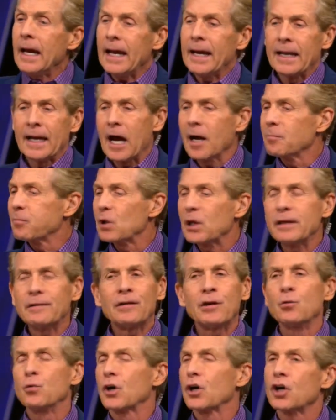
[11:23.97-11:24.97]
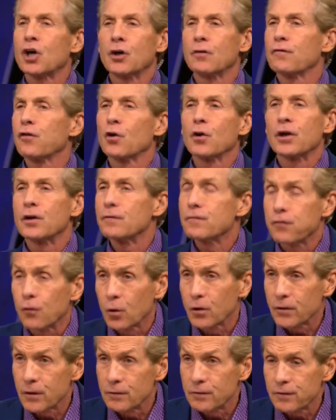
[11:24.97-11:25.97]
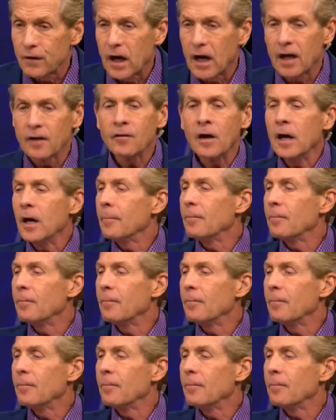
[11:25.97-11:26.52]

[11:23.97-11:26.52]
And I believe he would have converted 4th and 5.